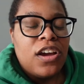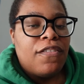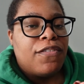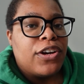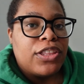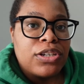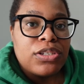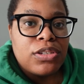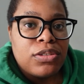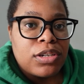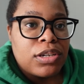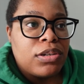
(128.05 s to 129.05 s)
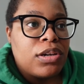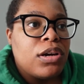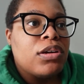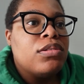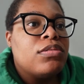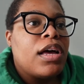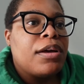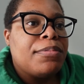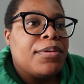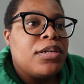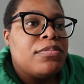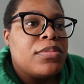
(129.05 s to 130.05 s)
For those who don't know, I
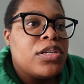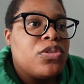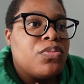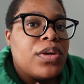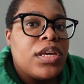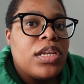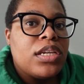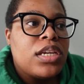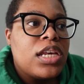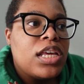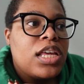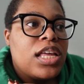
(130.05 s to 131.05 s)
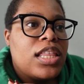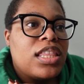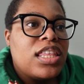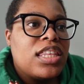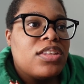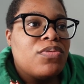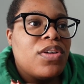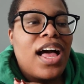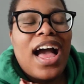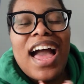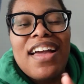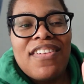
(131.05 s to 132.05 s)
pretty much went the, well
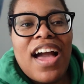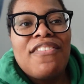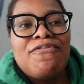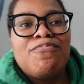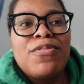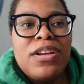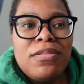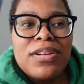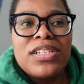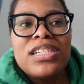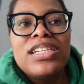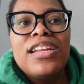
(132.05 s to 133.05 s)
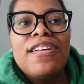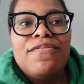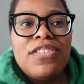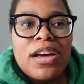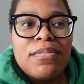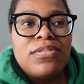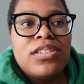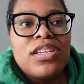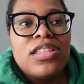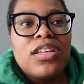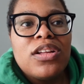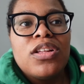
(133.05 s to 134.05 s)
I, I pretty much lived up to
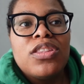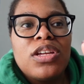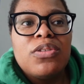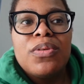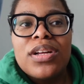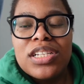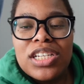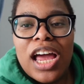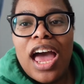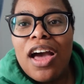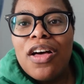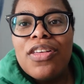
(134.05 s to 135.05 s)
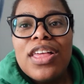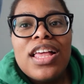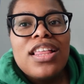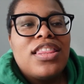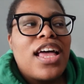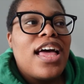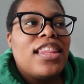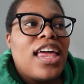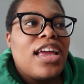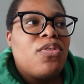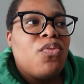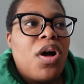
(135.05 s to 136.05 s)
the the one child that
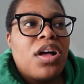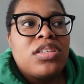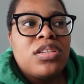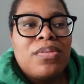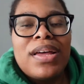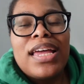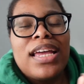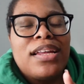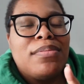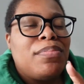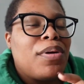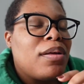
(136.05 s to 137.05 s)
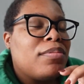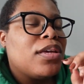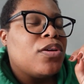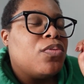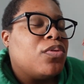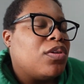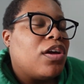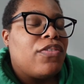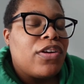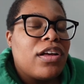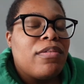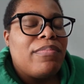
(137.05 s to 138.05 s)
like walks away and probably will
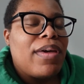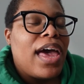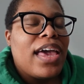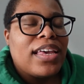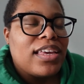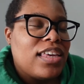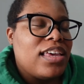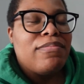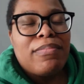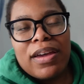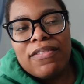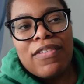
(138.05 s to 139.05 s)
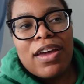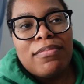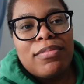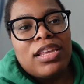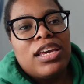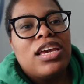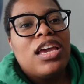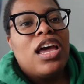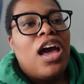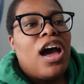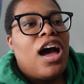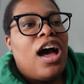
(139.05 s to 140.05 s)
never come back in my family
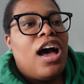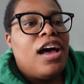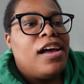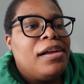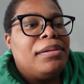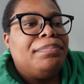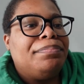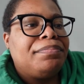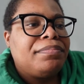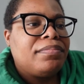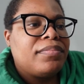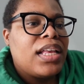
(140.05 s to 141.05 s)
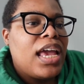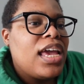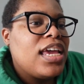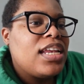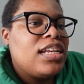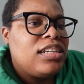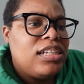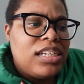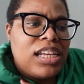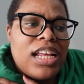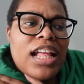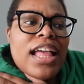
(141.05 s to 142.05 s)
um and
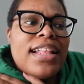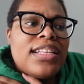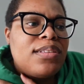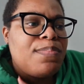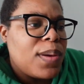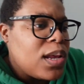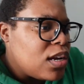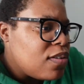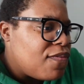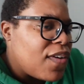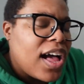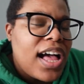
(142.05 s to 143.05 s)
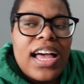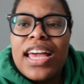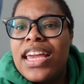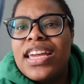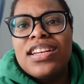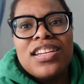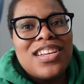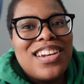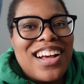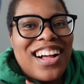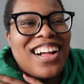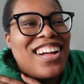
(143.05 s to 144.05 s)
it's been fine, you
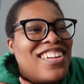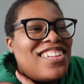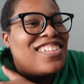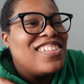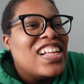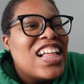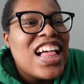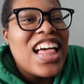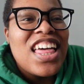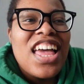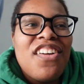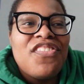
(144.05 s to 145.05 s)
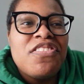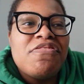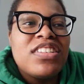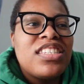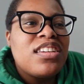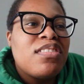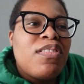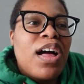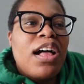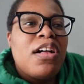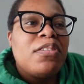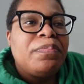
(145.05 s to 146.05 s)
know? Every once in a
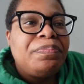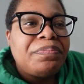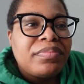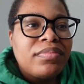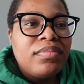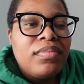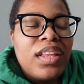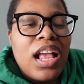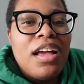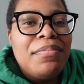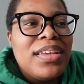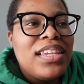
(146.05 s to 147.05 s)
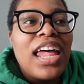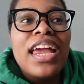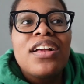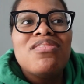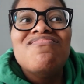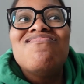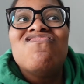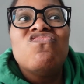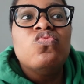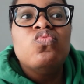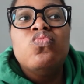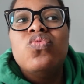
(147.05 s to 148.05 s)
while, I mean like
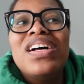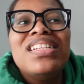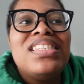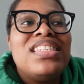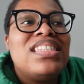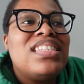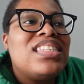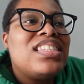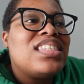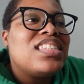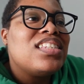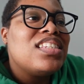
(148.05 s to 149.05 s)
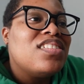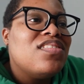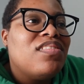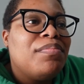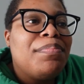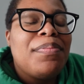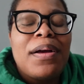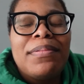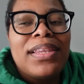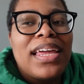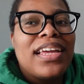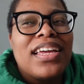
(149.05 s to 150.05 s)
once, probably
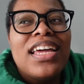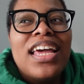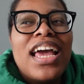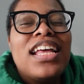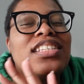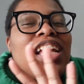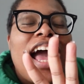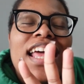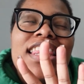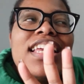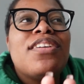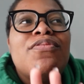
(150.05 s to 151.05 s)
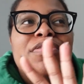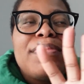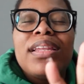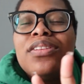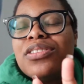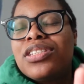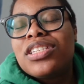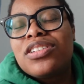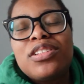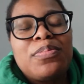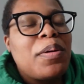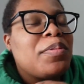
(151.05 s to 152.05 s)
like, it's, I think with my little sister,
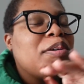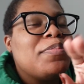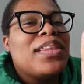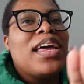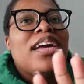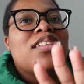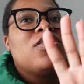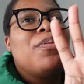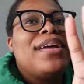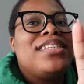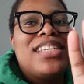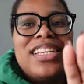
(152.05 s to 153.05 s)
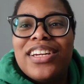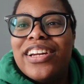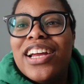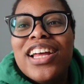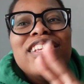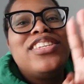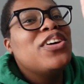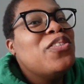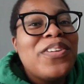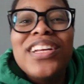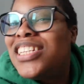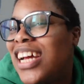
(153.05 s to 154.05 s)
it's probably gonna be like twice a year, she'll
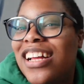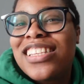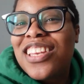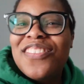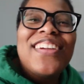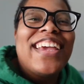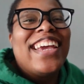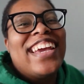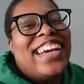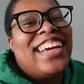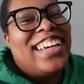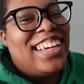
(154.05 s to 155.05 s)
reach out to me.